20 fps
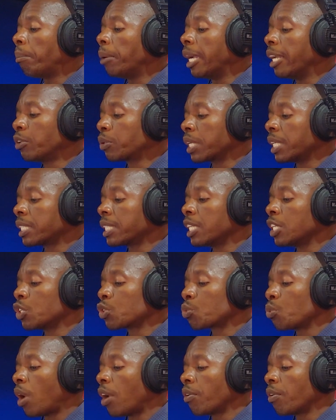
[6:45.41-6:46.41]
education
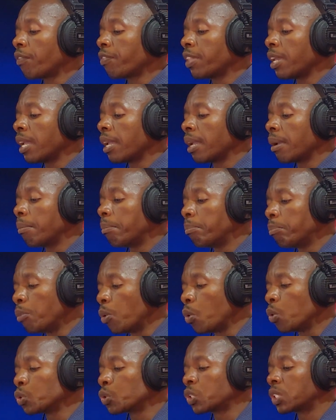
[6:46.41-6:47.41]
is one of the
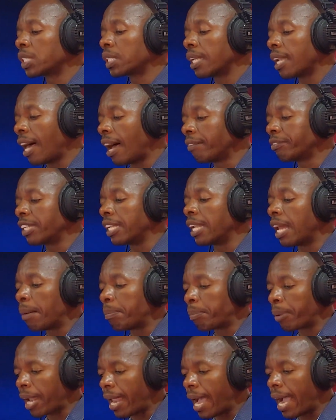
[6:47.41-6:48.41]
most loved and
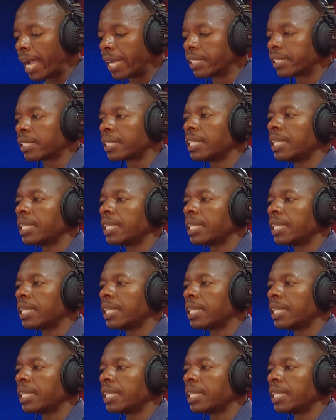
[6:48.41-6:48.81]
applied